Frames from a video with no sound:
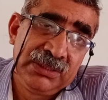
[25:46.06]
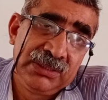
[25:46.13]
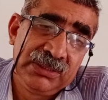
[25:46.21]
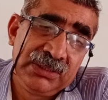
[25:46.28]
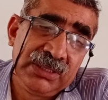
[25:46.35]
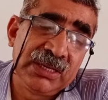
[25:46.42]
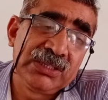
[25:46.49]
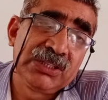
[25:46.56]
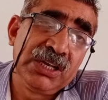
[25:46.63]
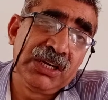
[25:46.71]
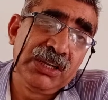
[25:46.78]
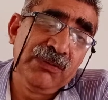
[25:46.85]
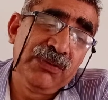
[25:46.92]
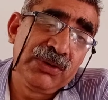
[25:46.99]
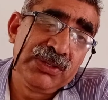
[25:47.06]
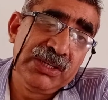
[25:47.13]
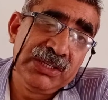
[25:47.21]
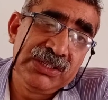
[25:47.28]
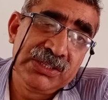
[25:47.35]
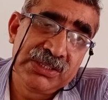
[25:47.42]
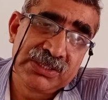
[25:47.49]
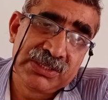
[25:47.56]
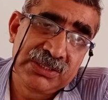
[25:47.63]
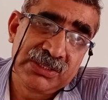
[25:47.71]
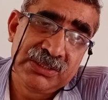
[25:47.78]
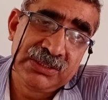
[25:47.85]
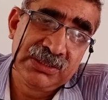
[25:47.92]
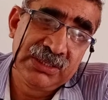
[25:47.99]
There are 34 judges
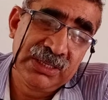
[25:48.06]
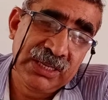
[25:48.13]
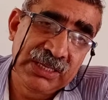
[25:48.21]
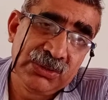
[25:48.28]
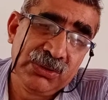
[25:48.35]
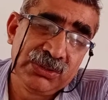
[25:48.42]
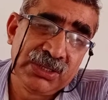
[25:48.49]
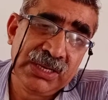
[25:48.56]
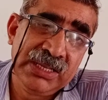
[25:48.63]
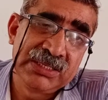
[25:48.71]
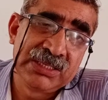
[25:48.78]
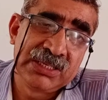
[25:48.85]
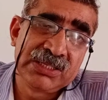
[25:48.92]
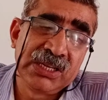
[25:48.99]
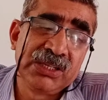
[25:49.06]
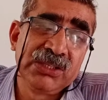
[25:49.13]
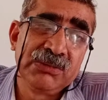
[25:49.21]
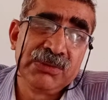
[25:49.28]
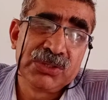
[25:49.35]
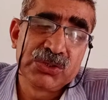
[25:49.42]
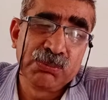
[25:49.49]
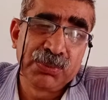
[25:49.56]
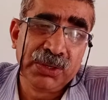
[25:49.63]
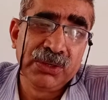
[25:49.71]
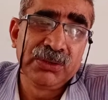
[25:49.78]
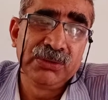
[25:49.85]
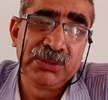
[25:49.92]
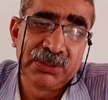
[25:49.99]
authorized as strength of the
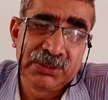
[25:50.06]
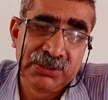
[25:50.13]
Supreme Court.